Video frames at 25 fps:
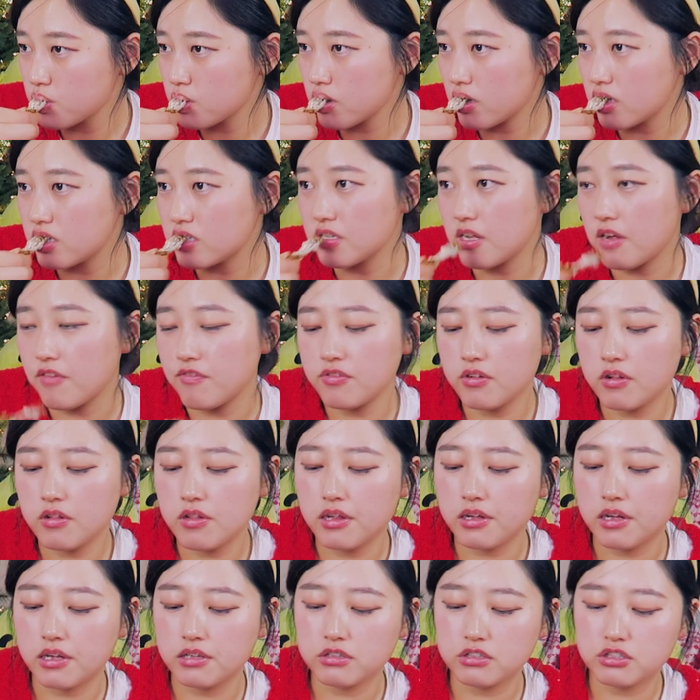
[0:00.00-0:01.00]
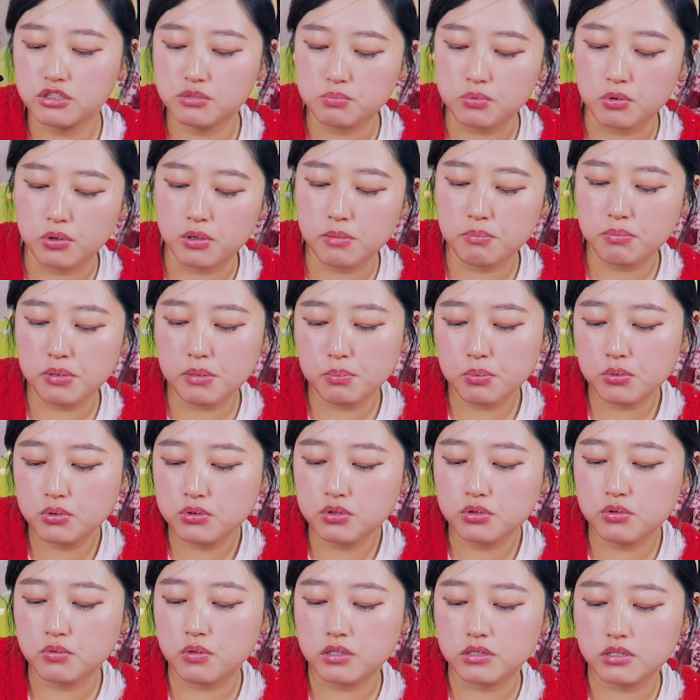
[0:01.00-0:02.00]
Because I feel like at this point, people
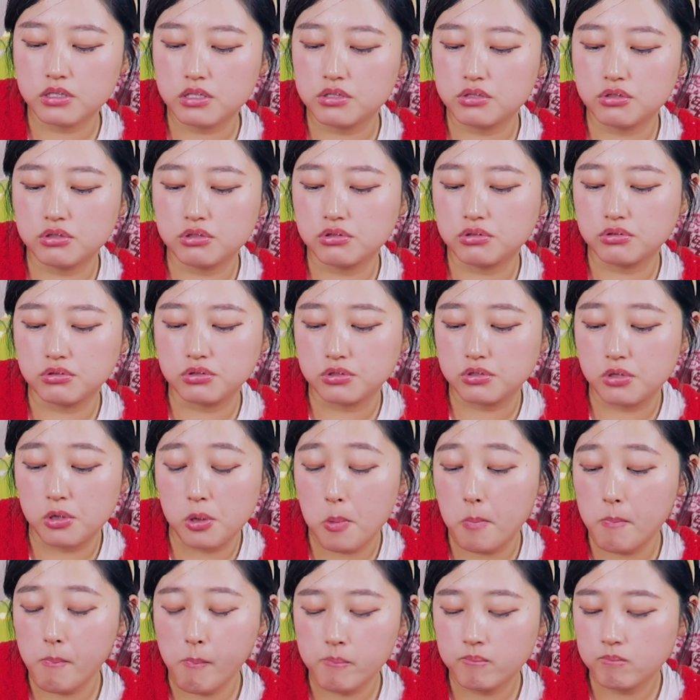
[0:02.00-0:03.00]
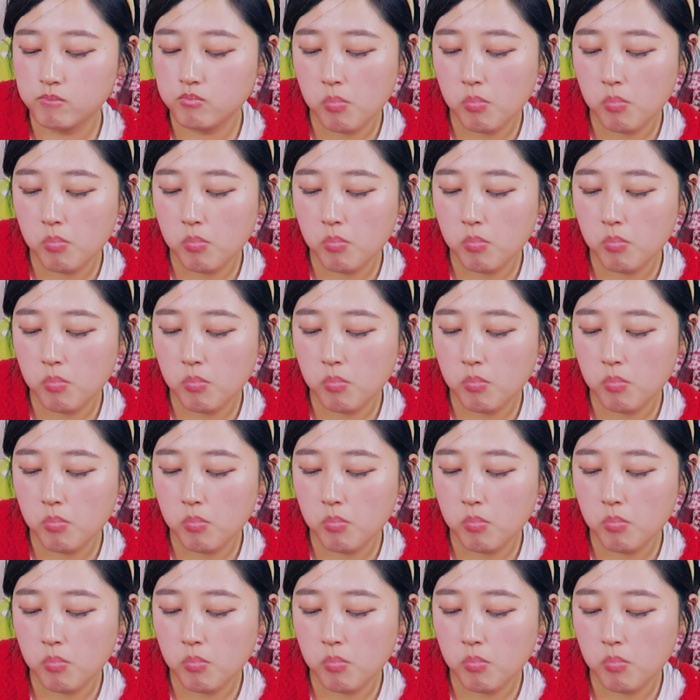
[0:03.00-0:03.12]
do what they do, so